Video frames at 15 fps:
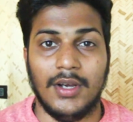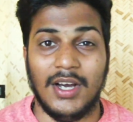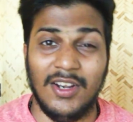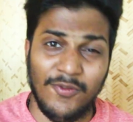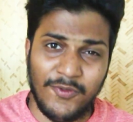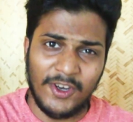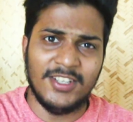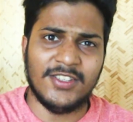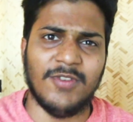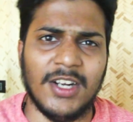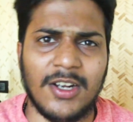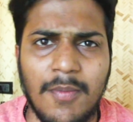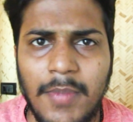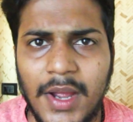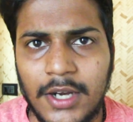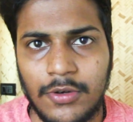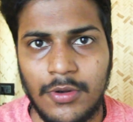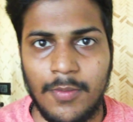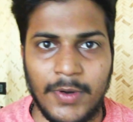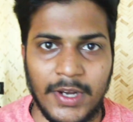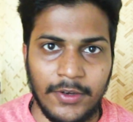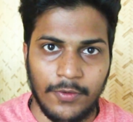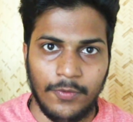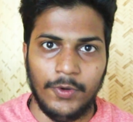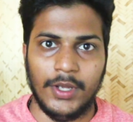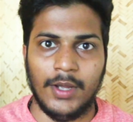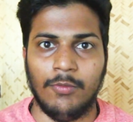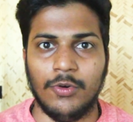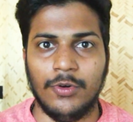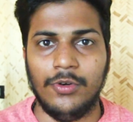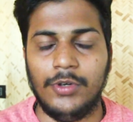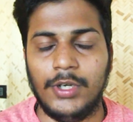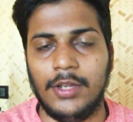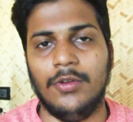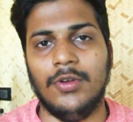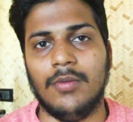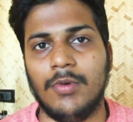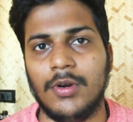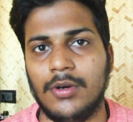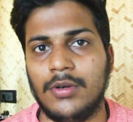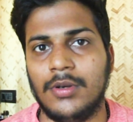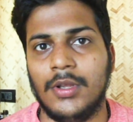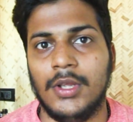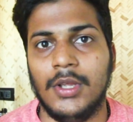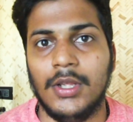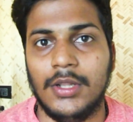Hello friends, welcome back to a brand new video. I'm going to tell you about